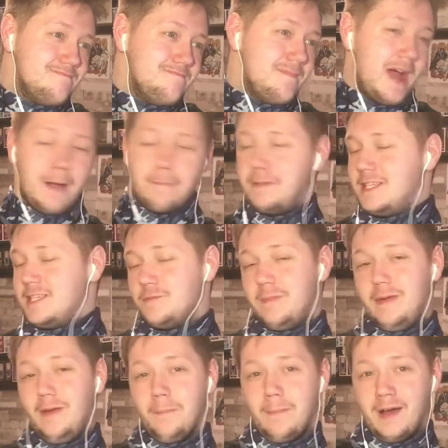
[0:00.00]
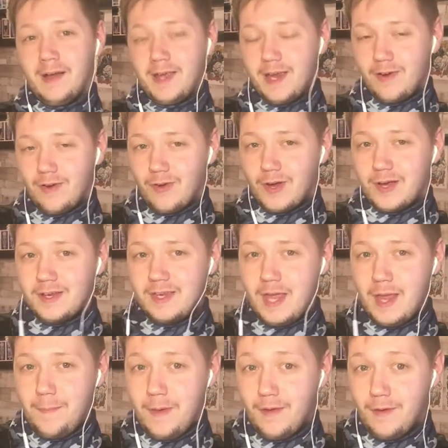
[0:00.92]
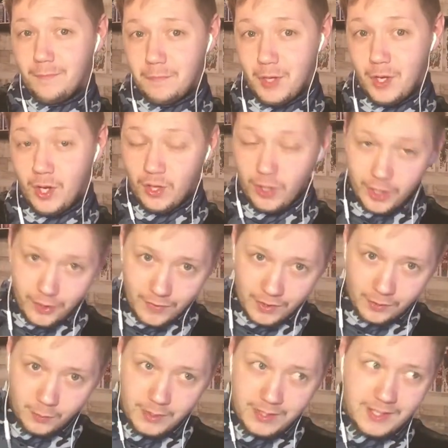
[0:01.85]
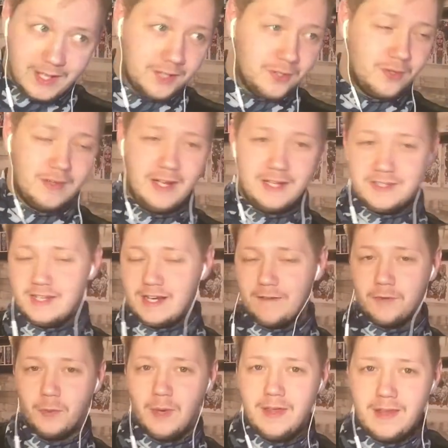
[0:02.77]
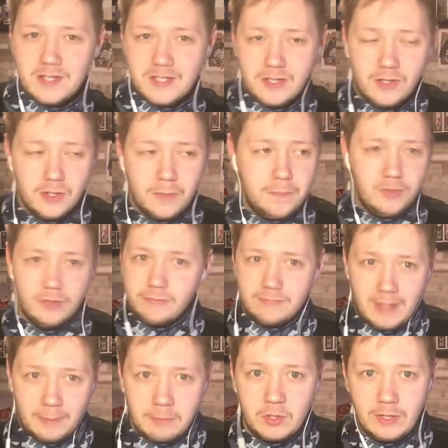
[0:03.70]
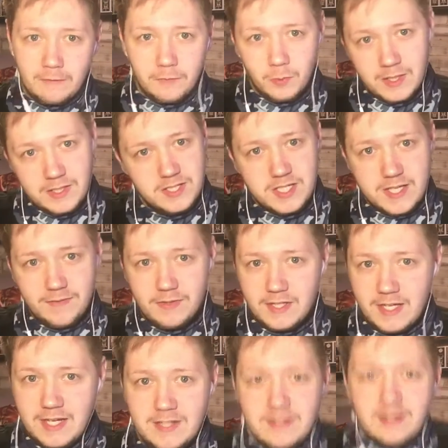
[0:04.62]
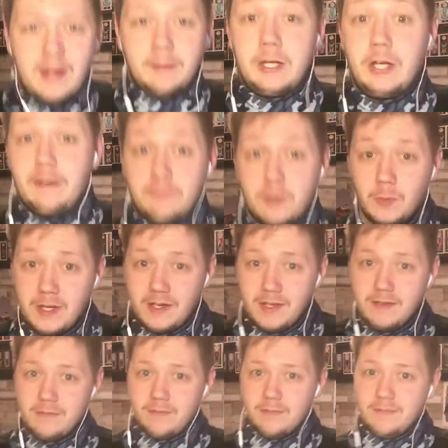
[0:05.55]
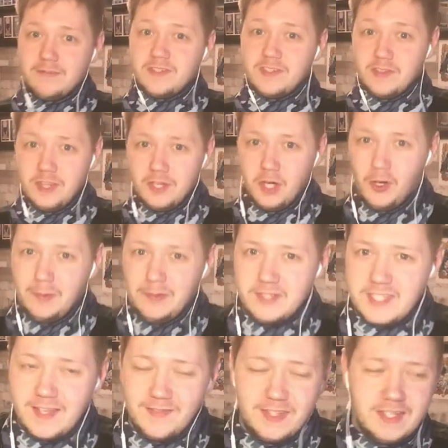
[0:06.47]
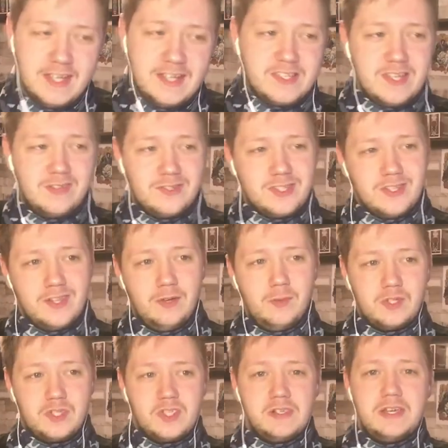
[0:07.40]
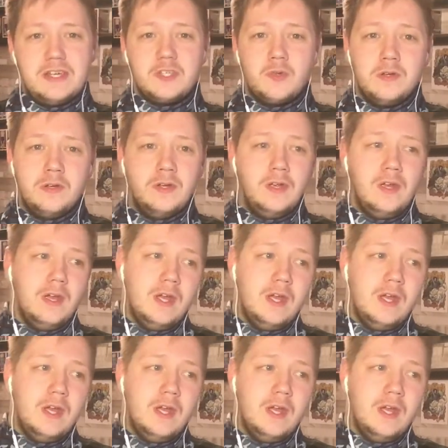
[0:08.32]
happy to be on My Hero Academia earlier in the week. I didn't have to wait as long, but I'm gonna have to wait 7 days. I'm gonna have to wait the normal 7 days now until I watch the next one.